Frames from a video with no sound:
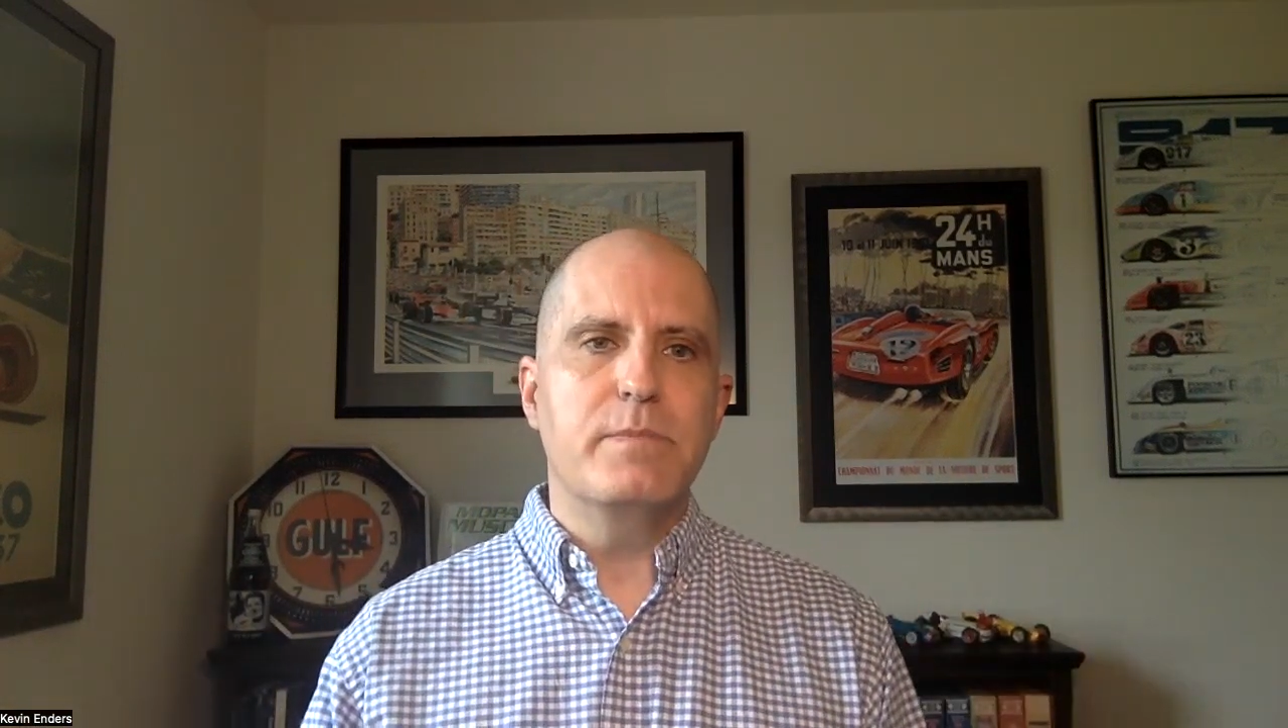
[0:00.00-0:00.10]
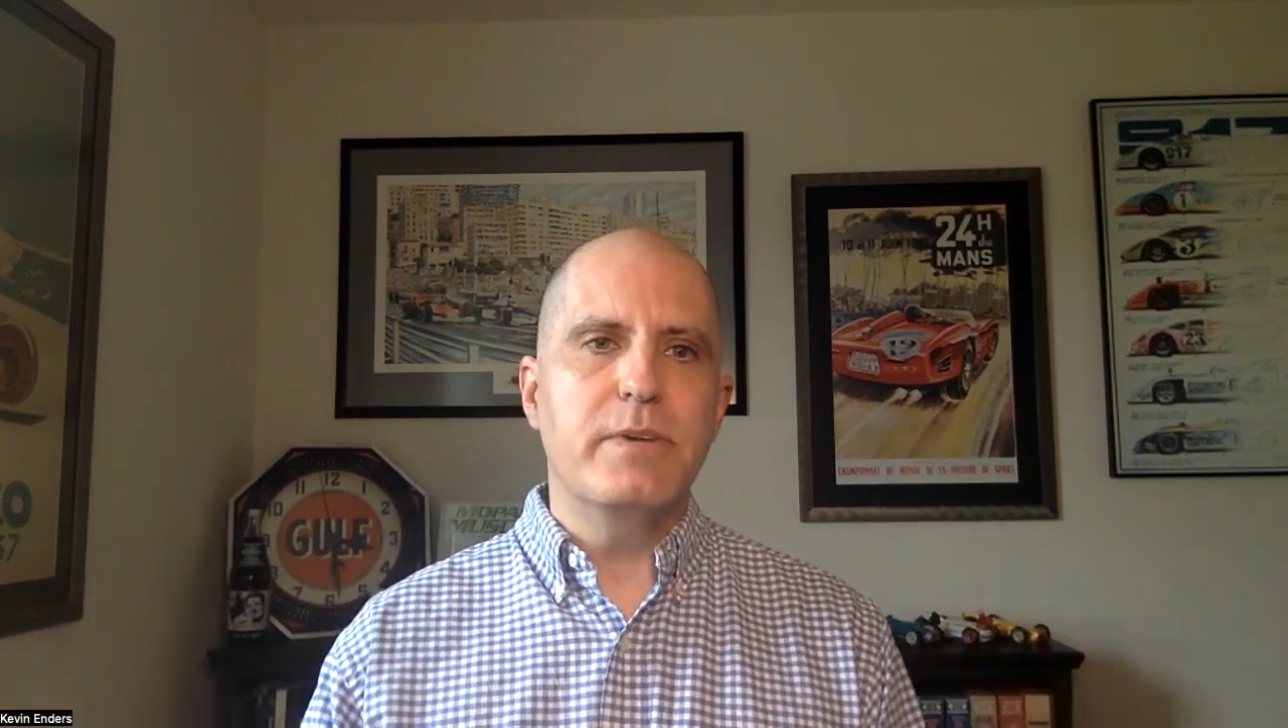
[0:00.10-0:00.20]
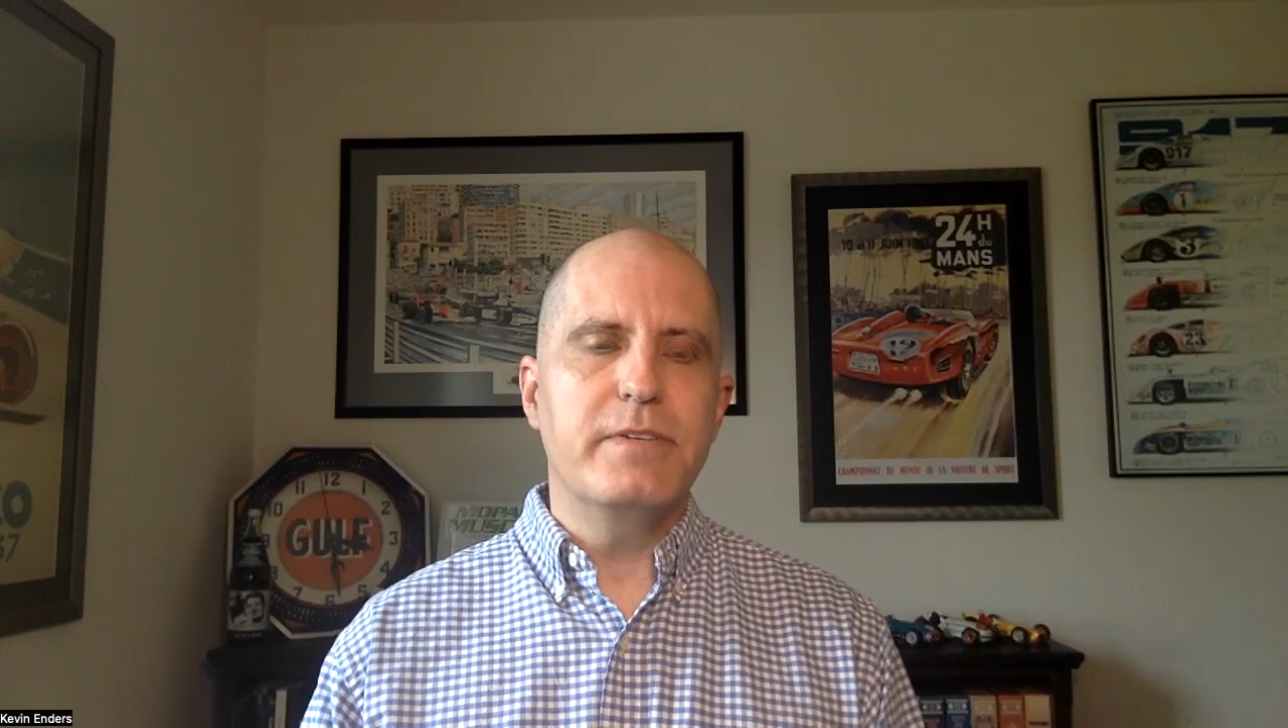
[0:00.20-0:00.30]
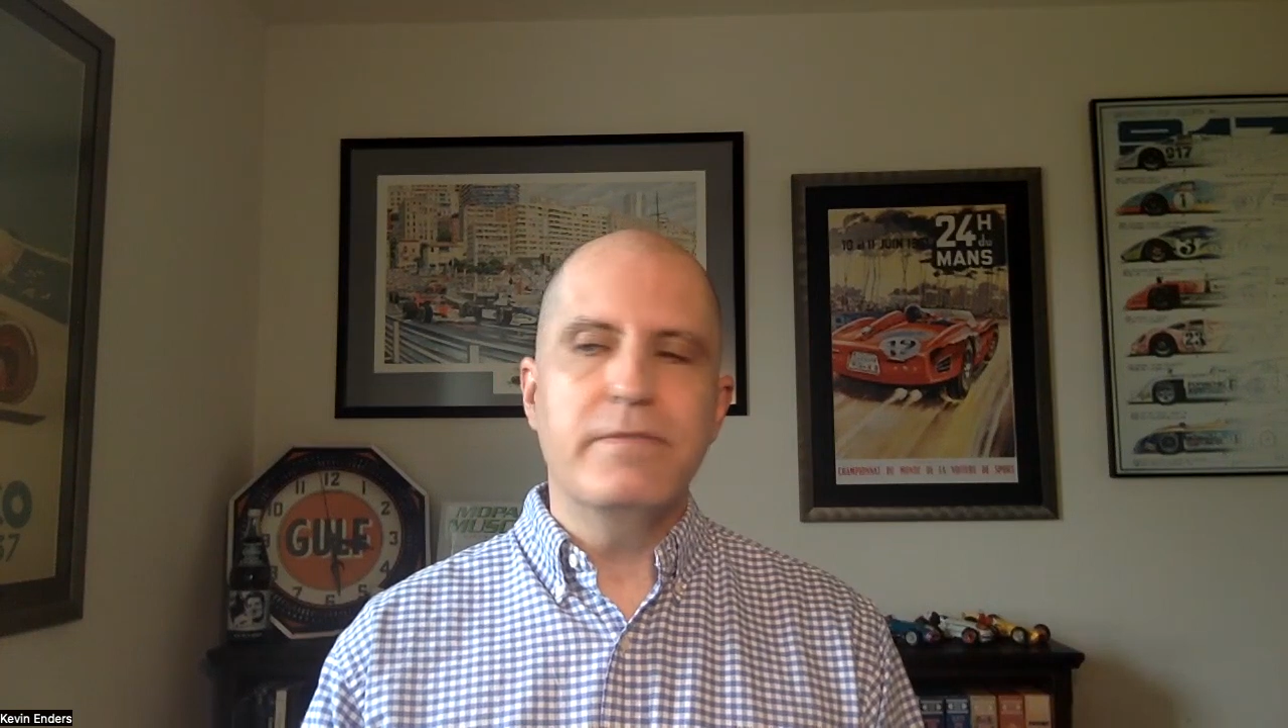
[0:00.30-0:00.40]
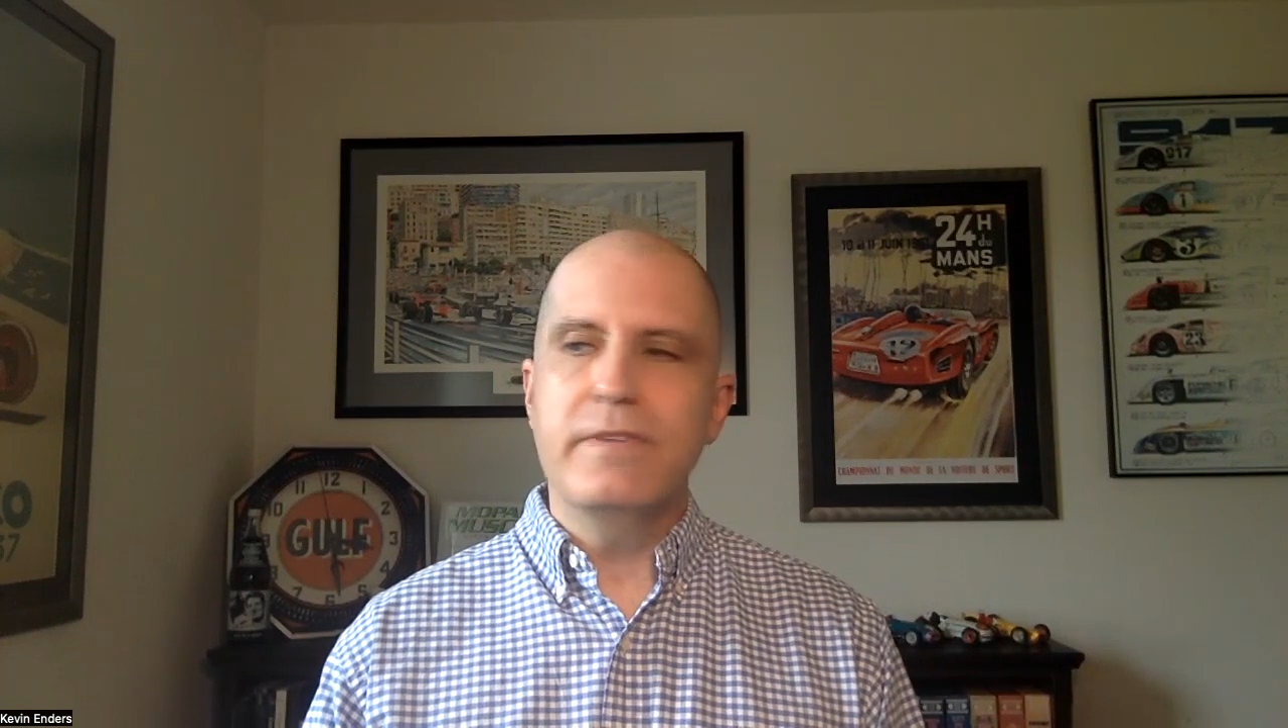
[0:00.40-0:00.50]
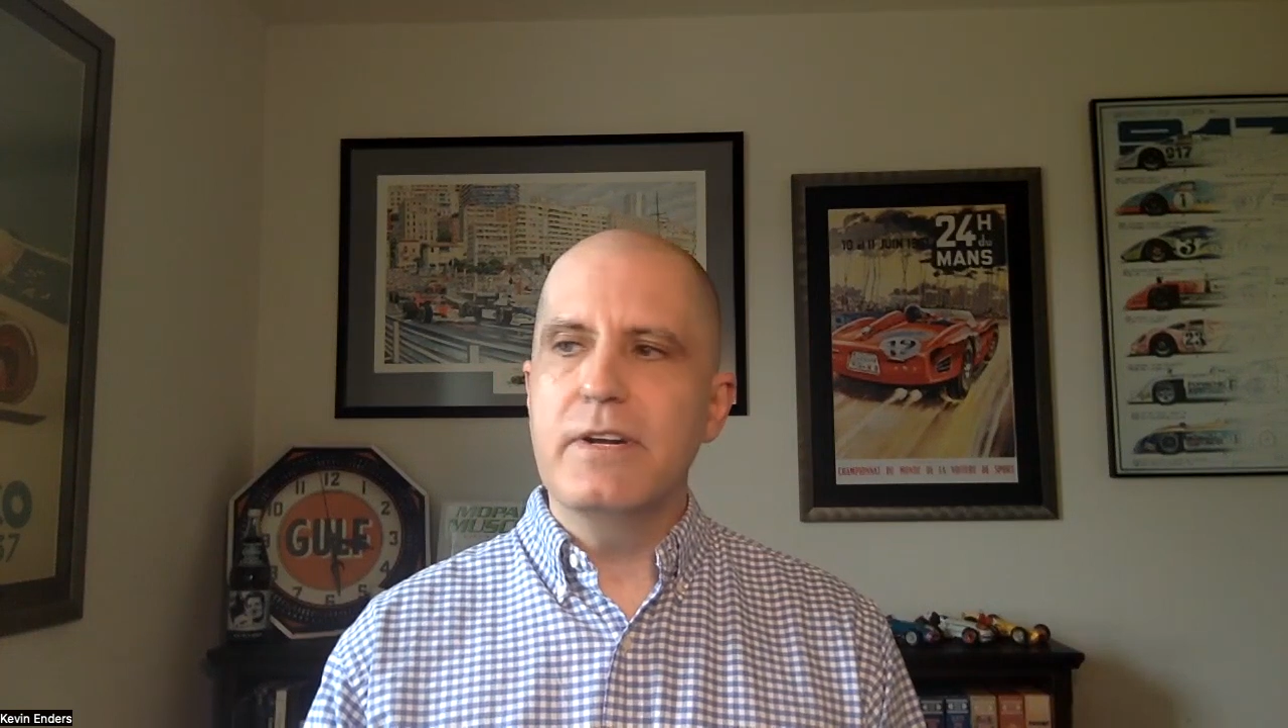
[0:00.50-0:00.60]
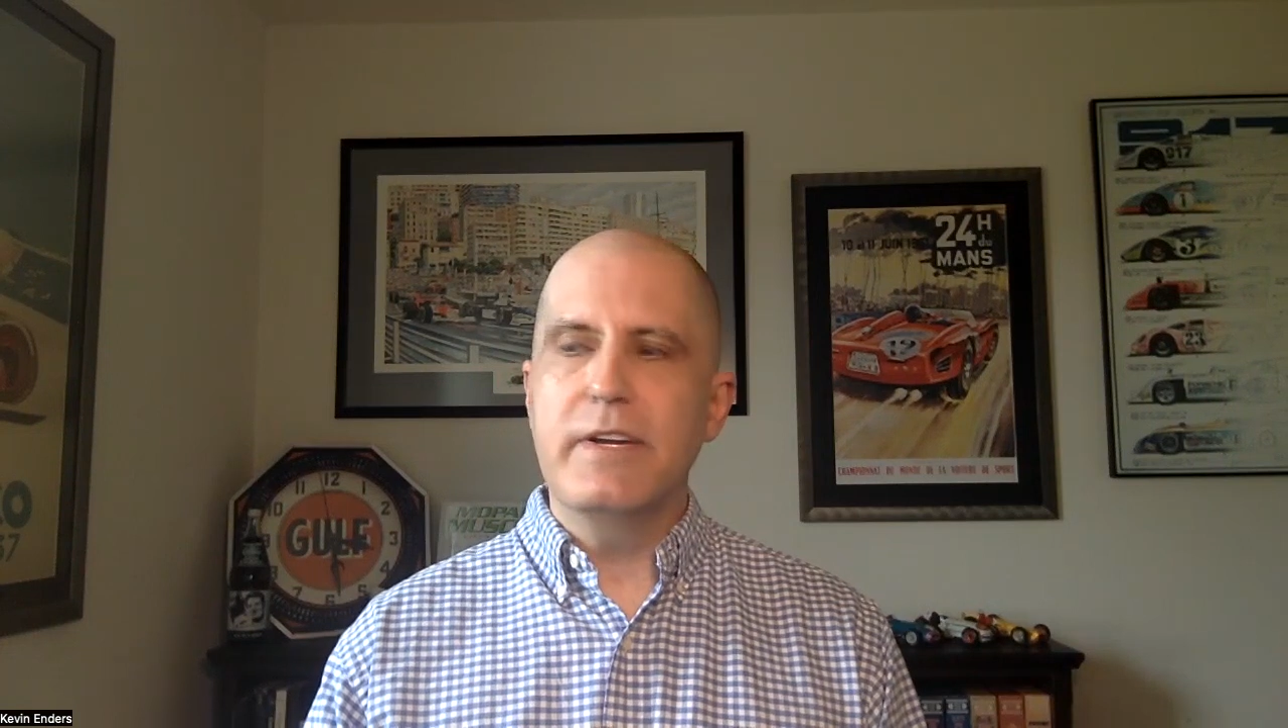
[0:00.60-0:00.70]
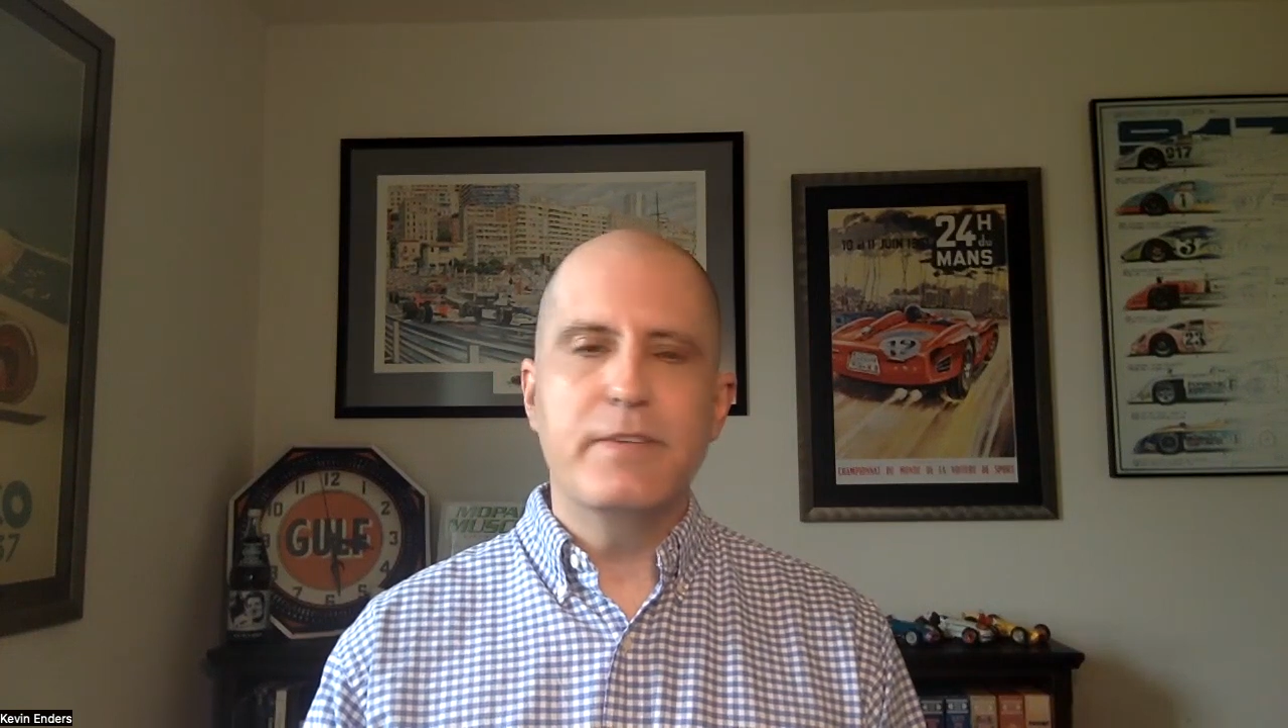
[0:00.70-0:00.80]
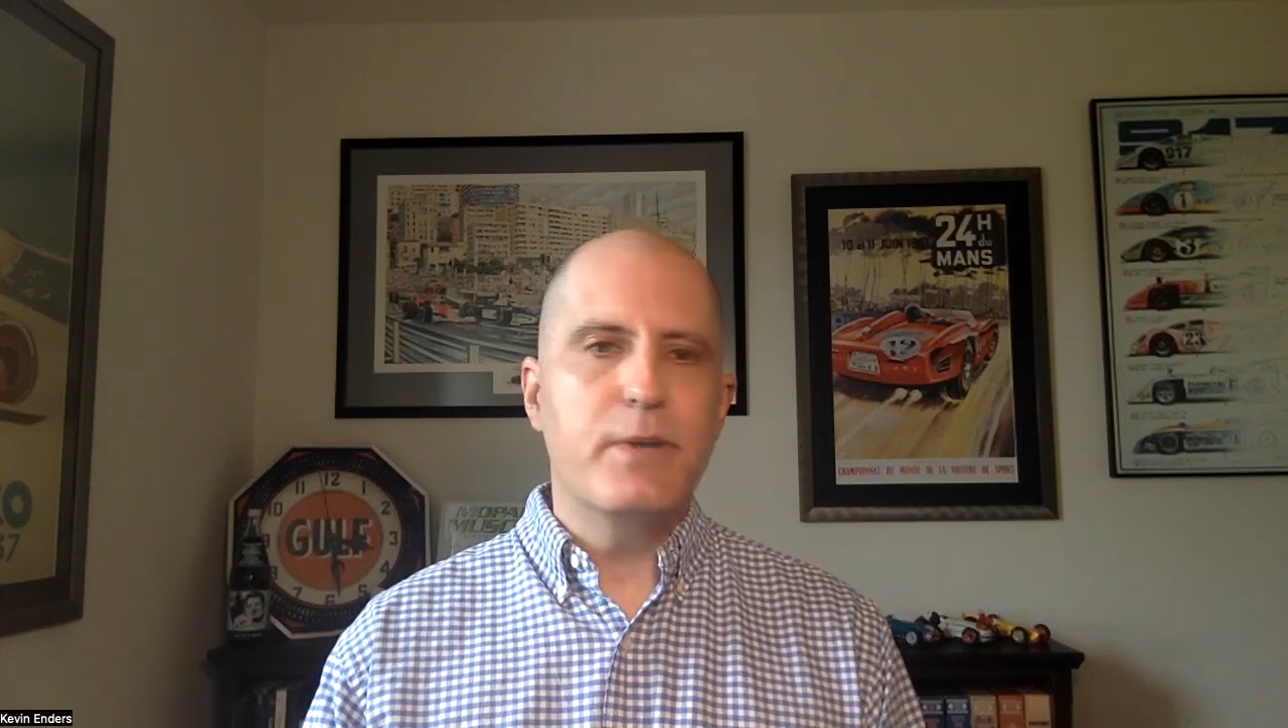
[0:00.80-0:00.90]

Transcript: place in Verity.